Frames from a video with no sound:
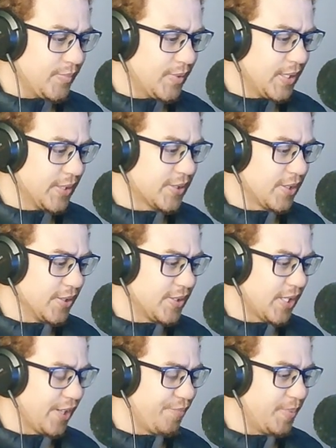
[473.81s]
Let's go
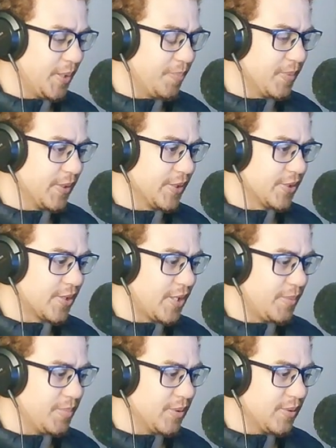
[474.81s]
save people in
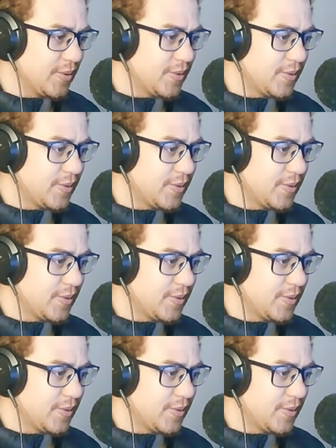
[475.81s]
trouble.